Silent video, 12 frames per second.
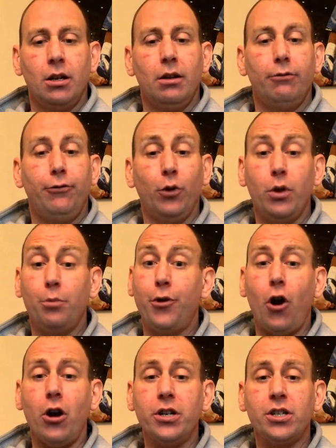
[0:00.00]
for the
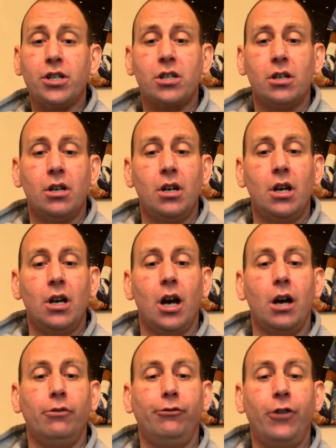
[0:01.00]
price,
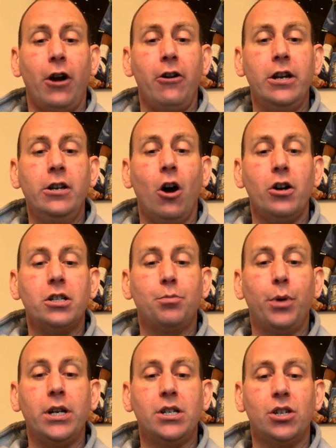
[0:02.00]
a very nice
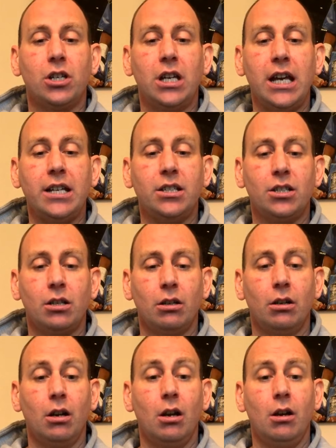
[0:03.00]
piece of kit,
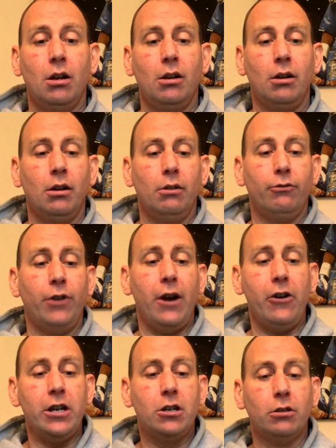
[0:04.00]

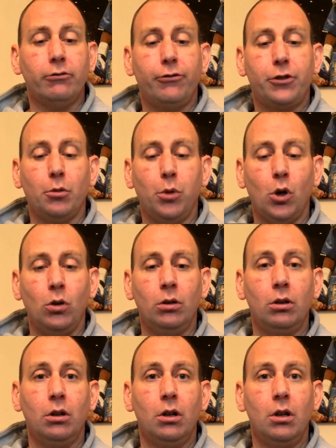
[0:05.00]
very comfortable,